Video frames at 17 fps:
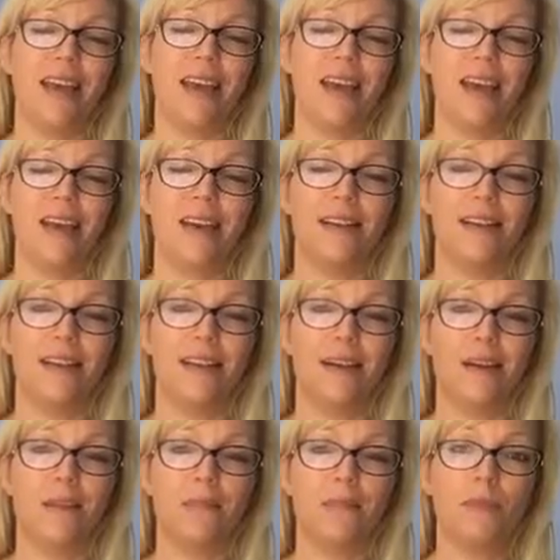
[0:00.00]
And
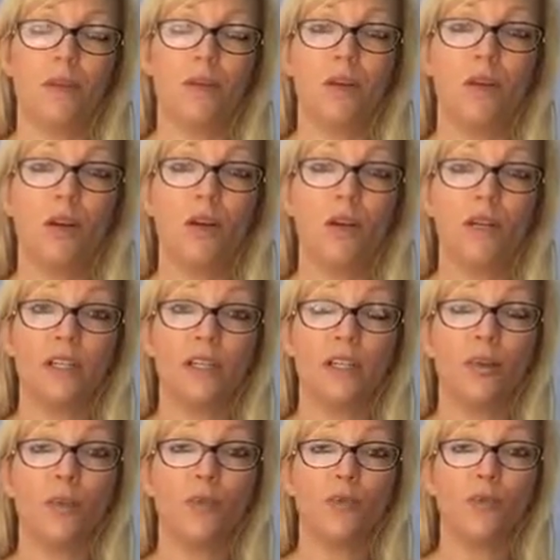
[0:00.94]
so you're going to
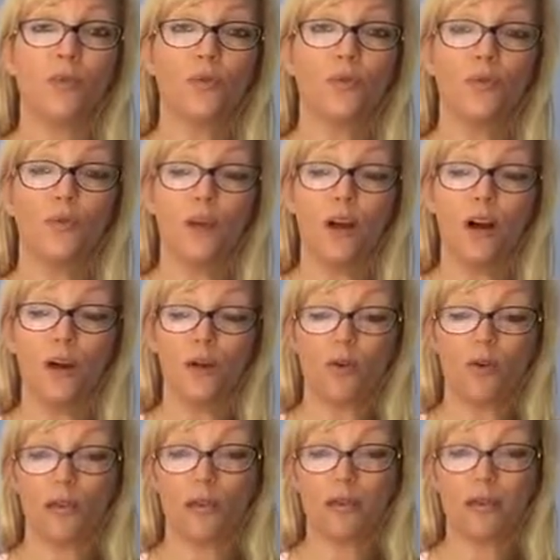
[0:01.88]
go through a
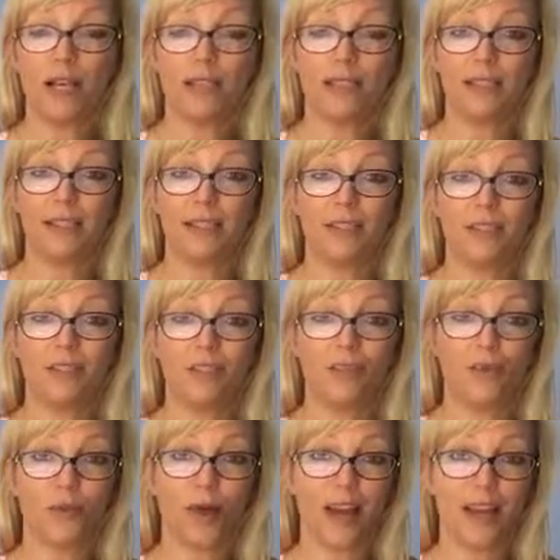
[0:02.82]
Coach Basics
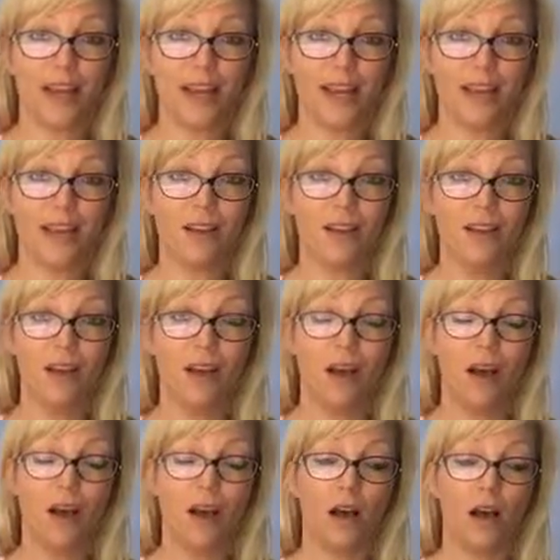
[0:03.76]
training
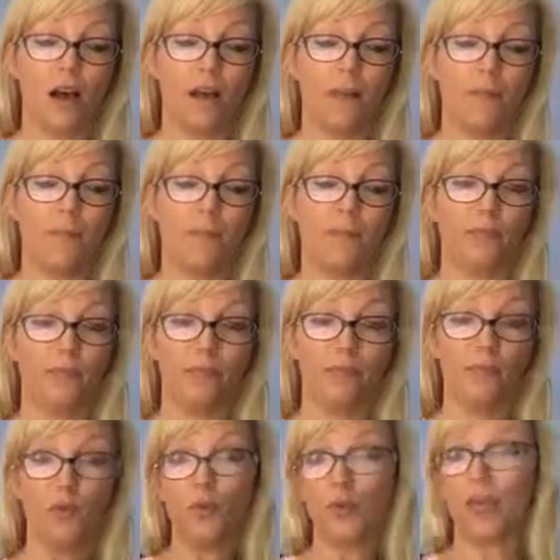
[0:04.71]

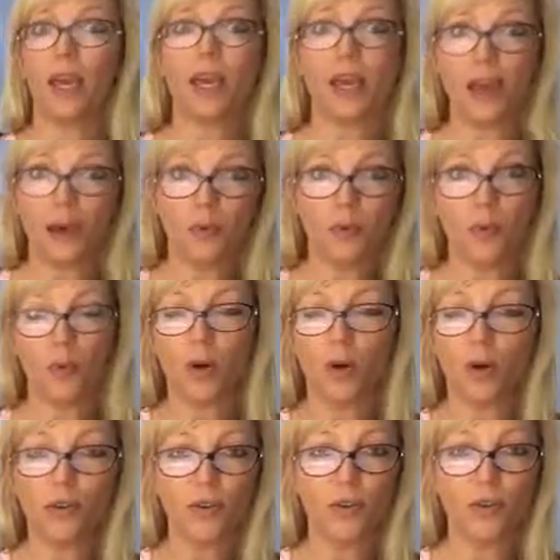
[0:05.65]
boot camp, or
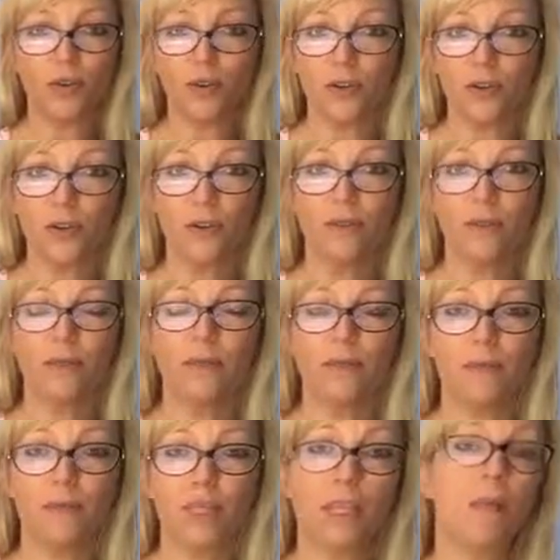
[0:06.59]
whatever your
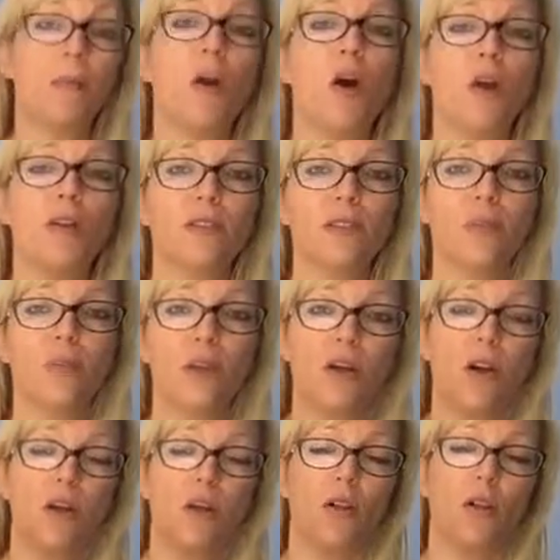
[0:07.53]
team calls it. We
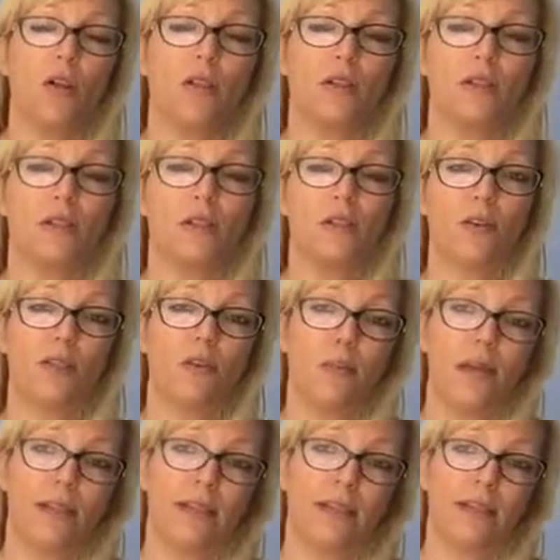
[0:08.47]
call ours Coach
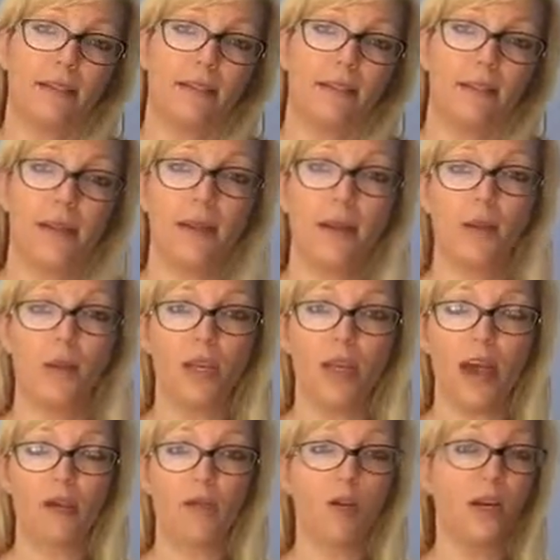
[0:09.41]
Basics, and
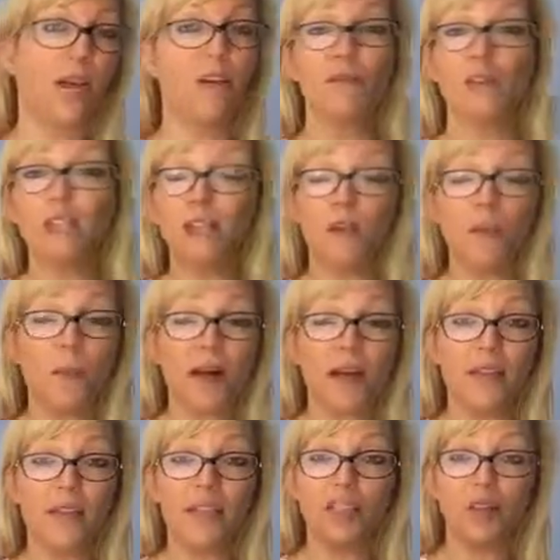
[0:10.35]
we have one every single
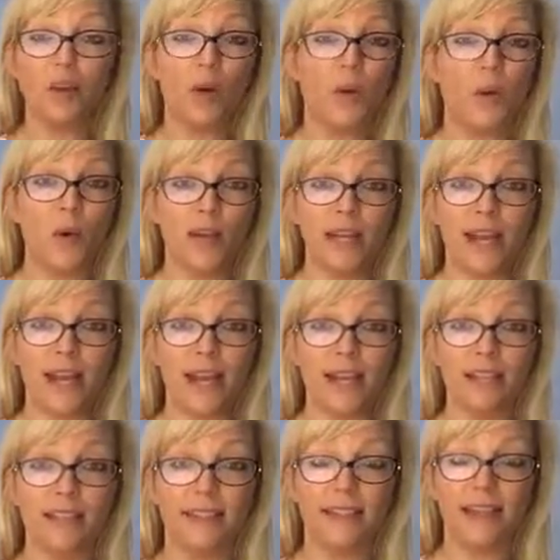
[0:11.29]
month. It's 21
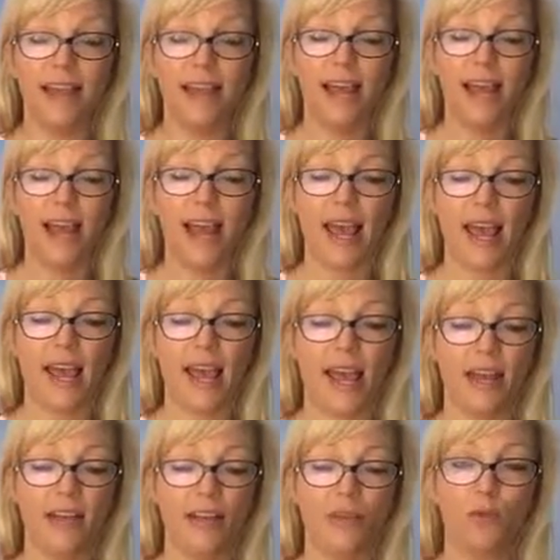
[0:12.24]
days,
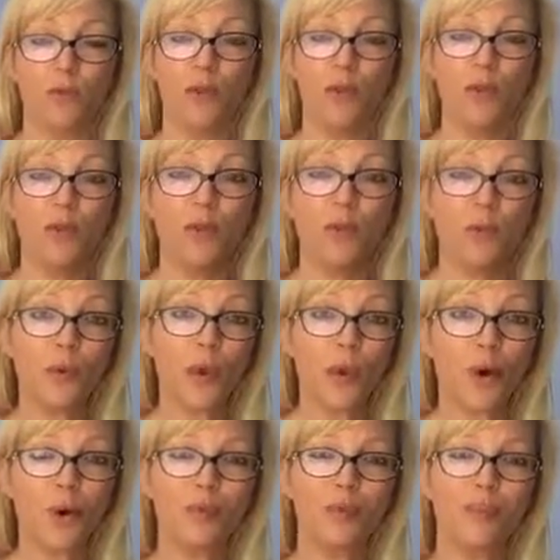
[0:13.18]
and you learn the
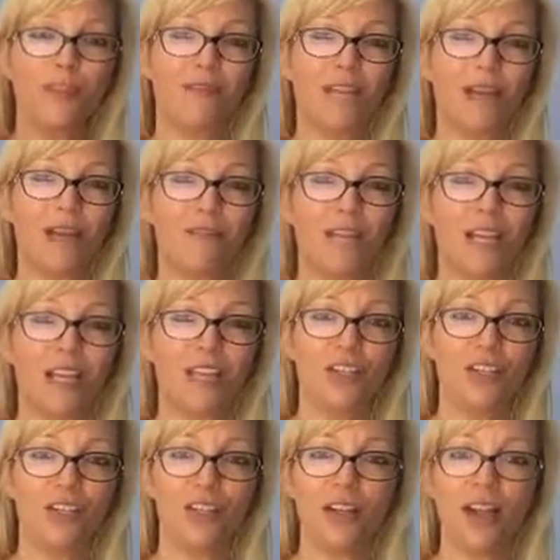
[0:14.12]
ropes, the
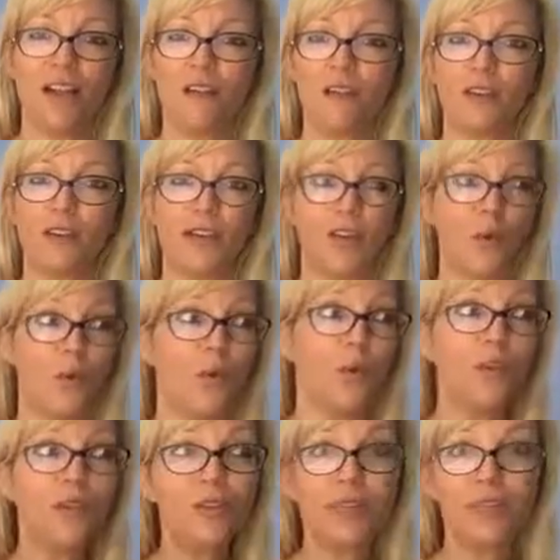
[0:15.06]
foundation, everything
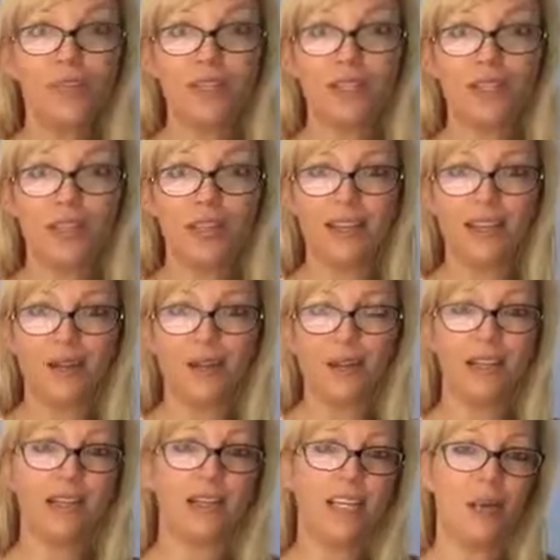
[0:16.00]
with your team
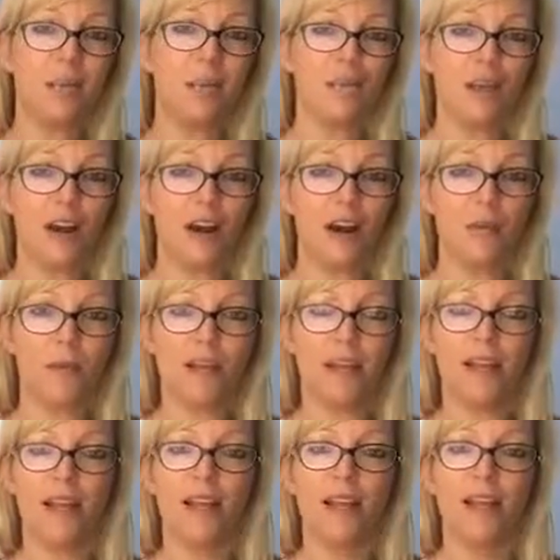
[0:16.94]
in a team
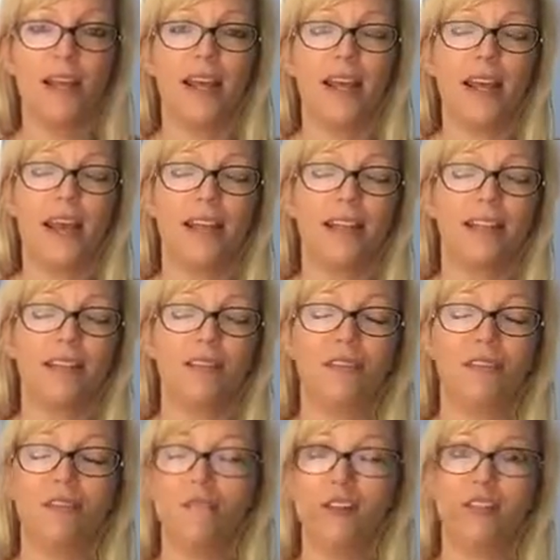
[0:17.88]
environment, and
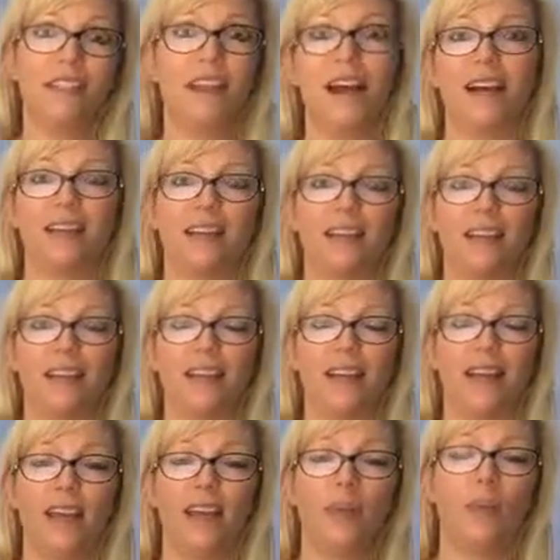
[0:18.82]
it's
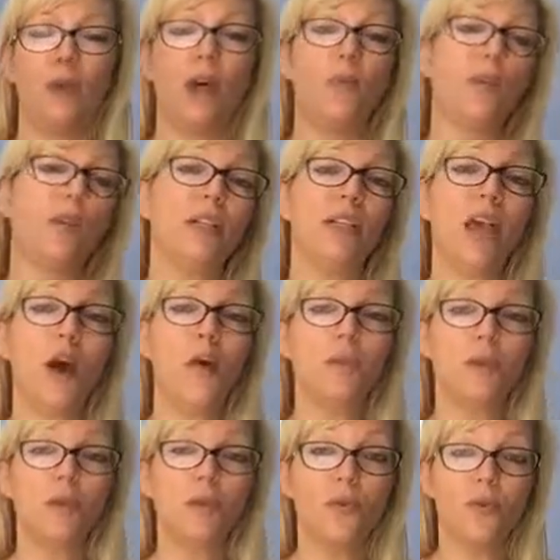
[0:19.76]
fantastic, and it will really
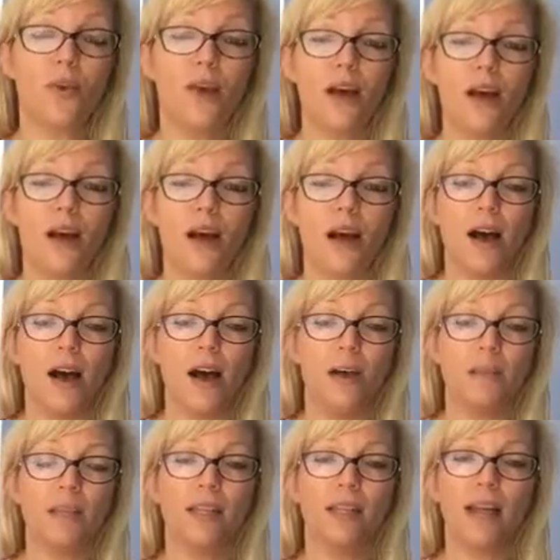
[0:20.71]
help you
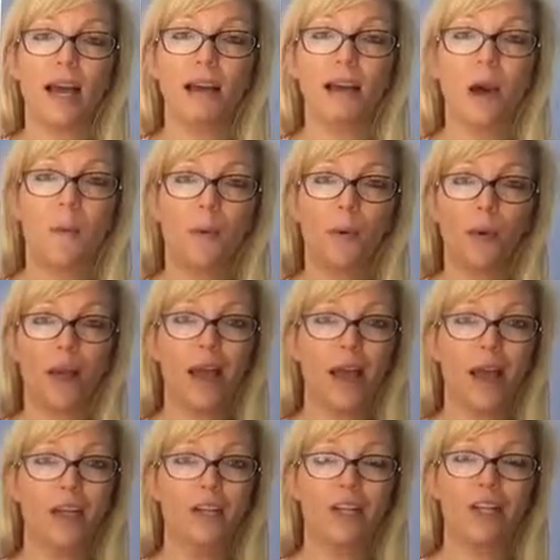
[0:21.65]
get that upper
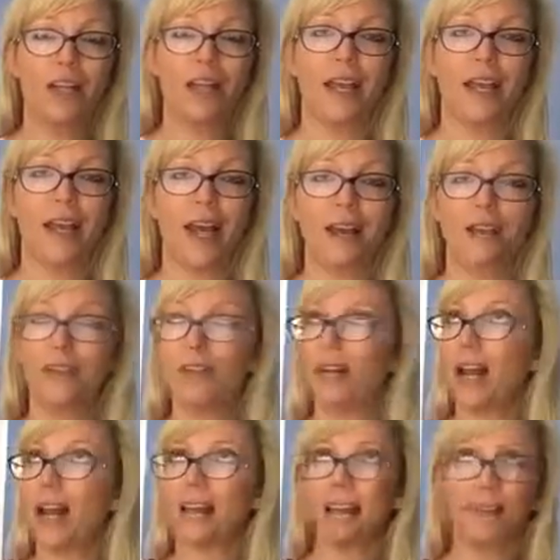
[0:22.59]
edge, and you
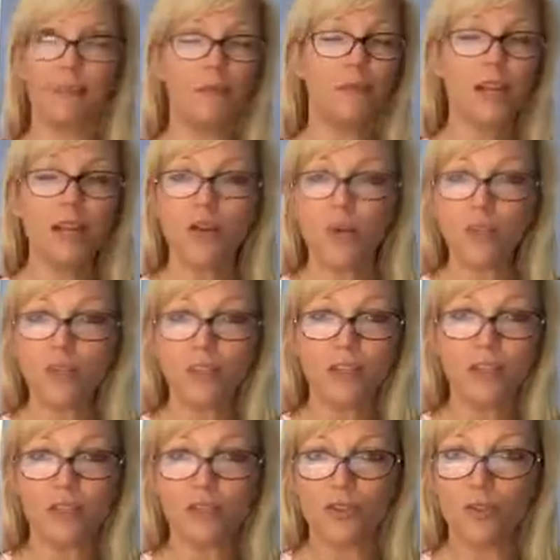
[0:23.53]
can ask as many
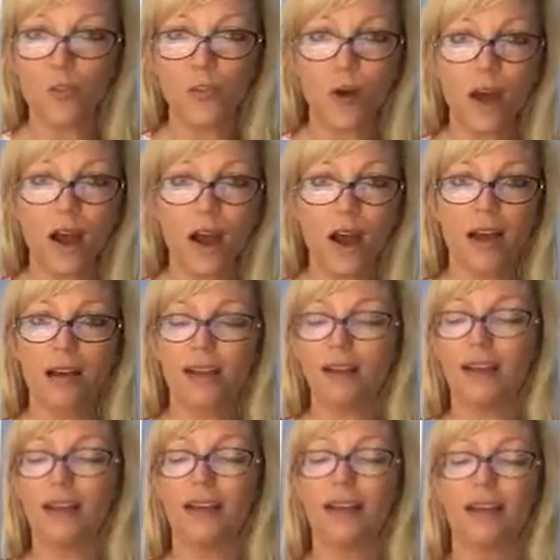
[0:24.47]
questions as you
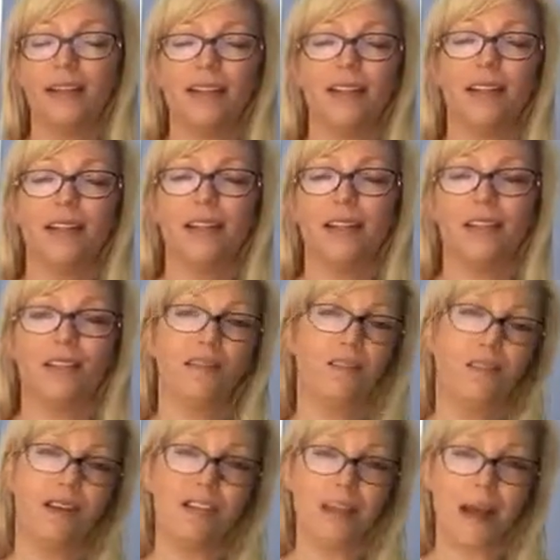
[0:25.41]
want, and it's a
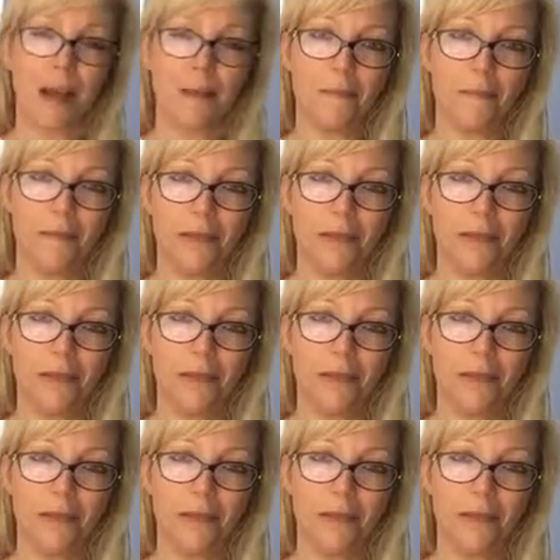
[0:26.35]
fun time.